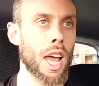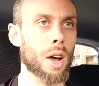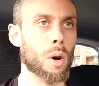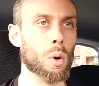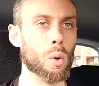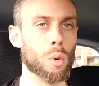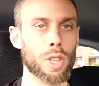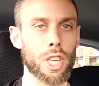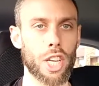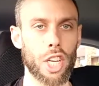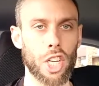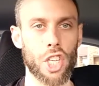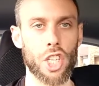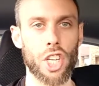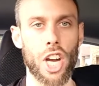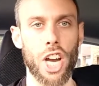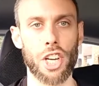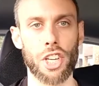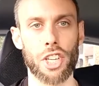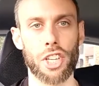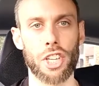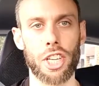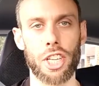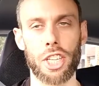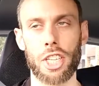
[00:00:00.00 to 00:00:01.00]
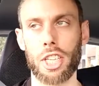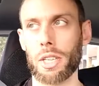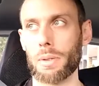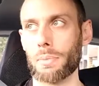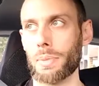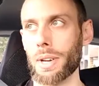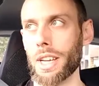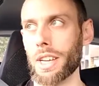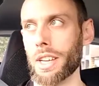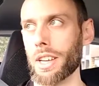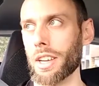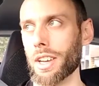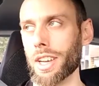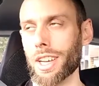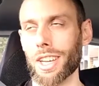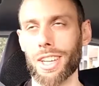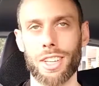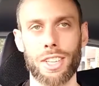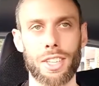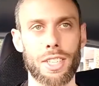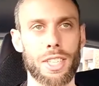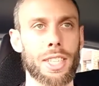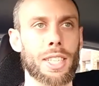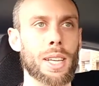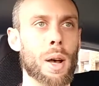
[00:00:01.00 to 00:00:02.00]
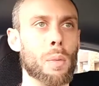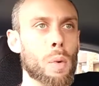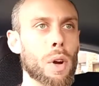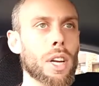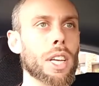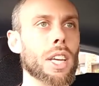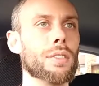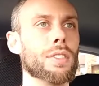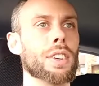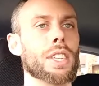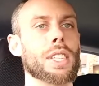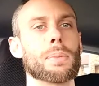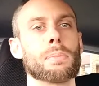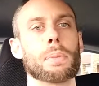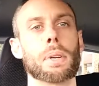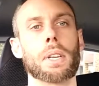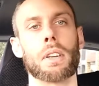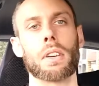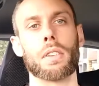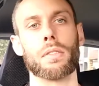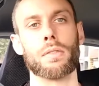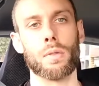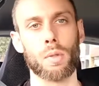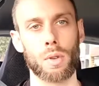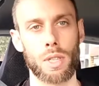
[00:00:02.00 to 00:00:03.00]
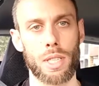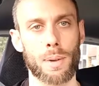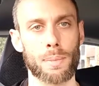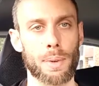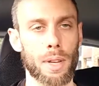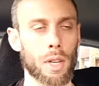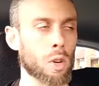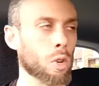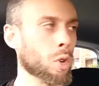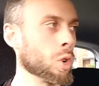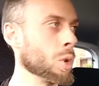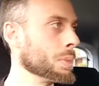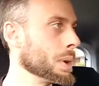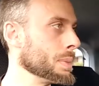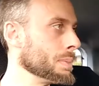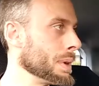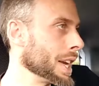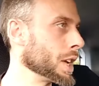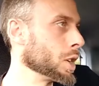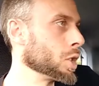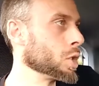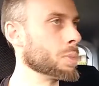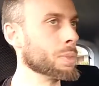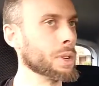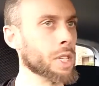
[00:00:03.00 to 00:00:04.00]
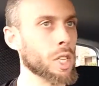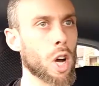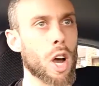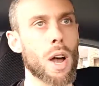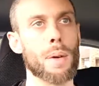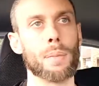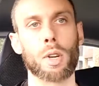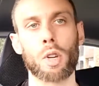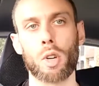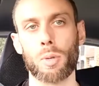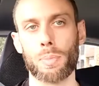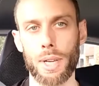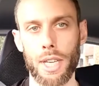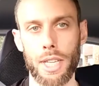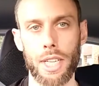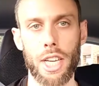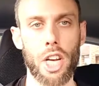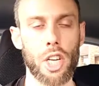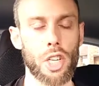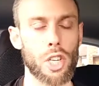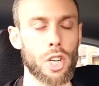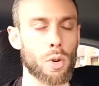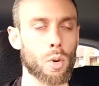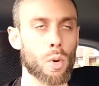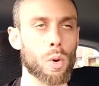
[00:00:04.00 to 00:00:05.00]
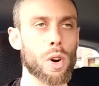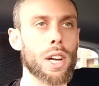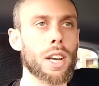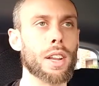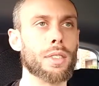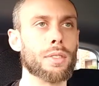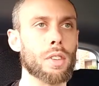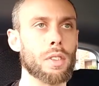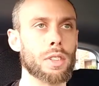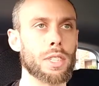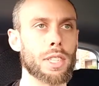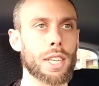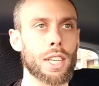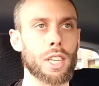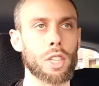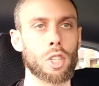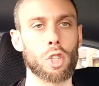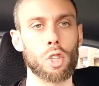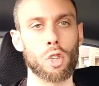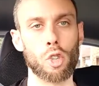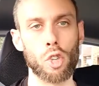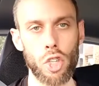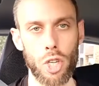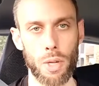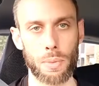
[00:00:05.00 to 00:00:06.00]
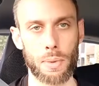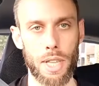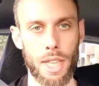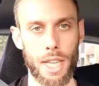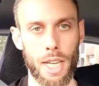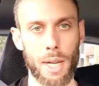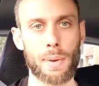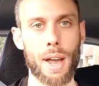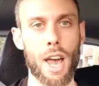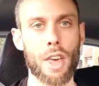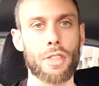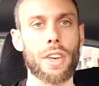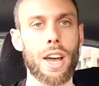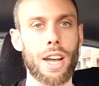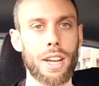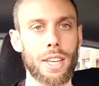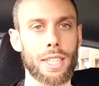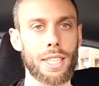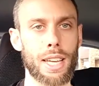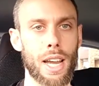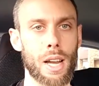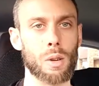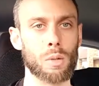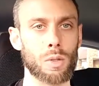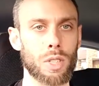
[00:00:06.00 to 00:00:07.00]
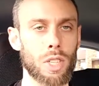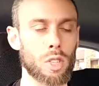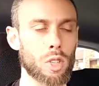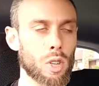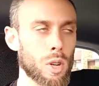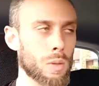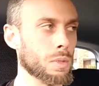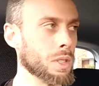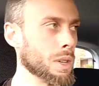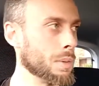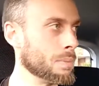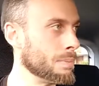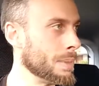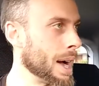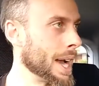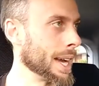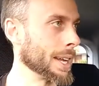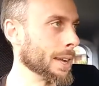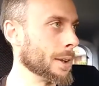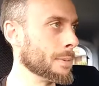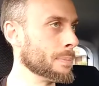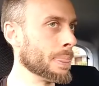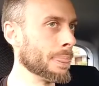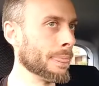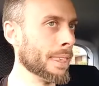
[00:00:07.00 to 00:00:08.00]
All the exchange needs to be is someone giving something for something. It could be money, it could be time, it could be attention, or any of those things. Usually we think about that sales in terms of money.